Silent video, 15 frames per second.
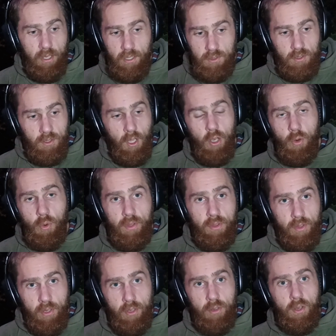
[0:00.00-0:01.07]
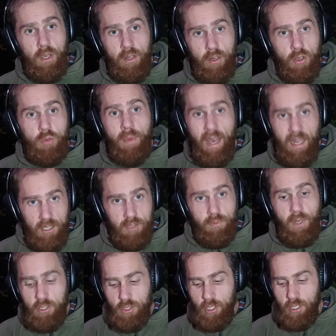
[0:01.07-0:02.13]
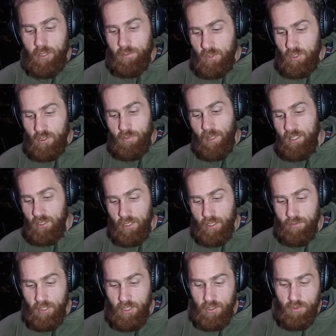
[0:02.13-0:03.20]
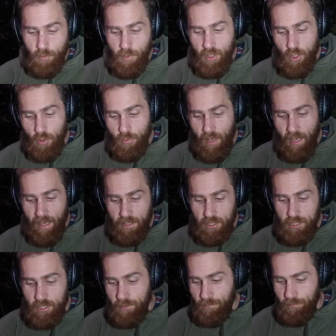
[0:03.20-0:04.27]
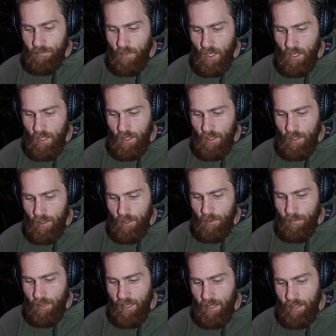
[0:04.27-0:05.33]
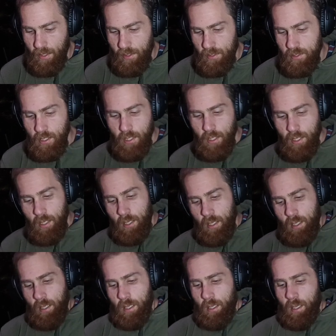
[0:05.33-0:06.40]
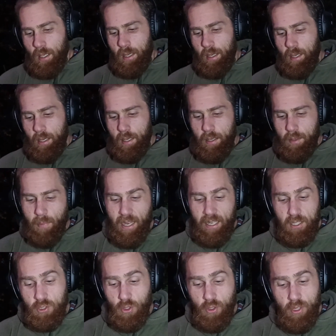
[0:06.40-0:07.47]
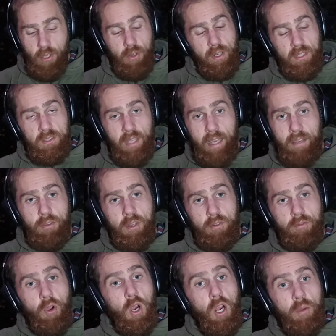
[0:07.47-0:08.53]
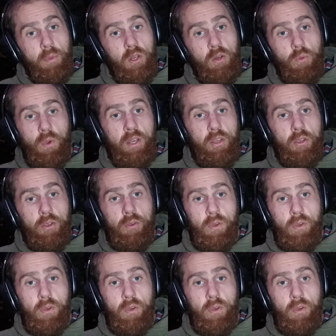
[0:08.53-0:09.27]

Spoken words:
slow with a new batch of mushrooms, especially if it is from a new patch, and making sure that you're in a safe environment when you